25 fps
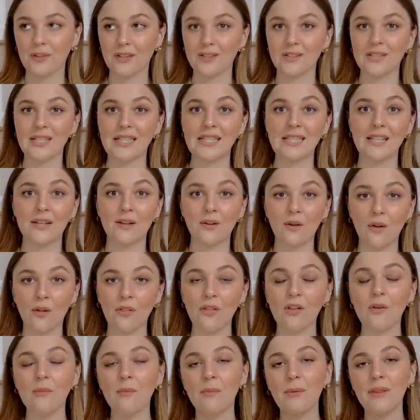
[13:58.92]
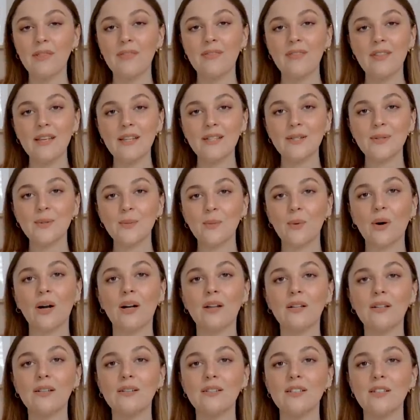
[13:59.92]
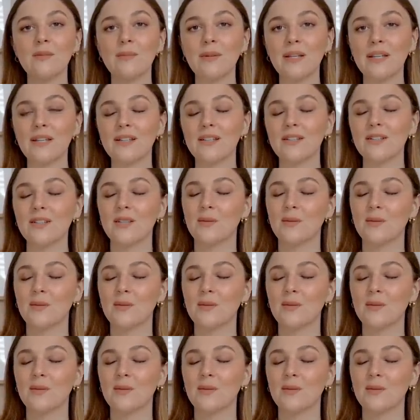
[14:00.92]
since I got them. But this one to me has